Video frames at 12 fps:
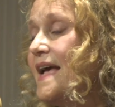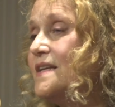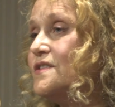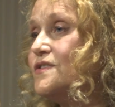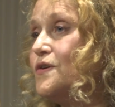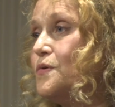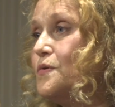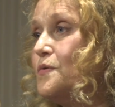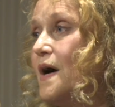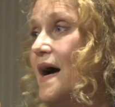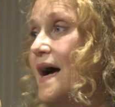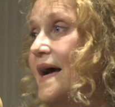And
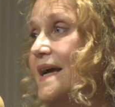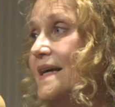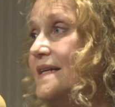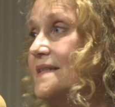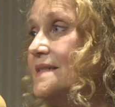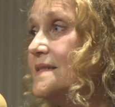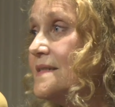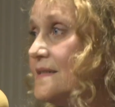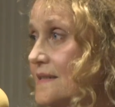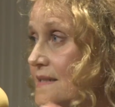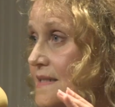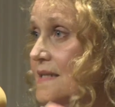so I
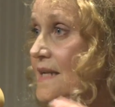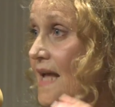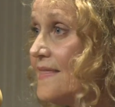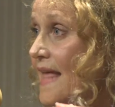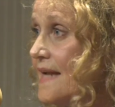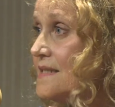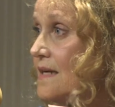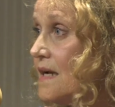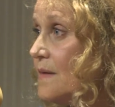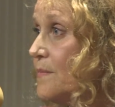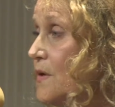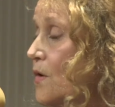didn't at that
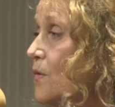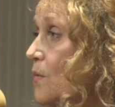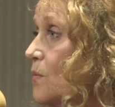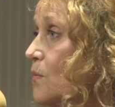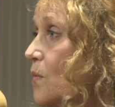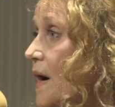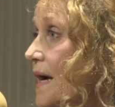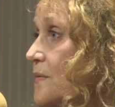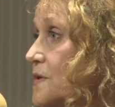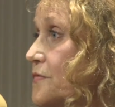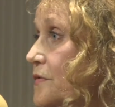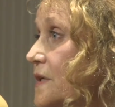time know why I
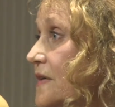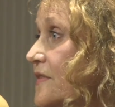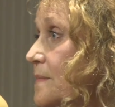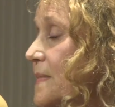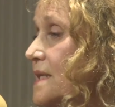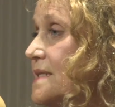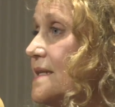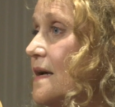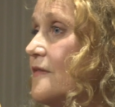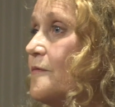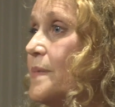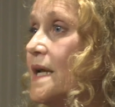was forgiving
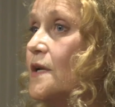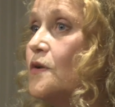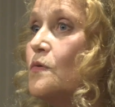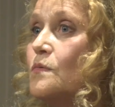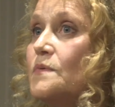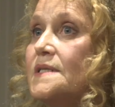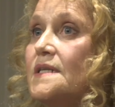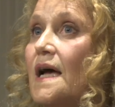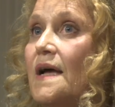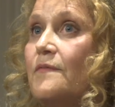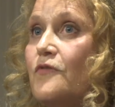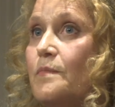myself, but I knew it was
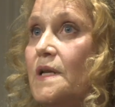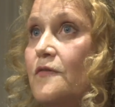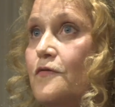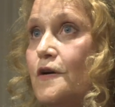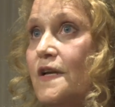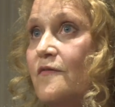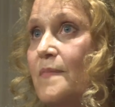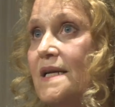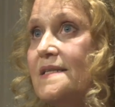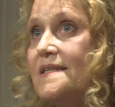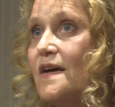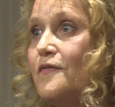time for me to forgive
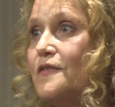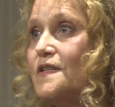myself.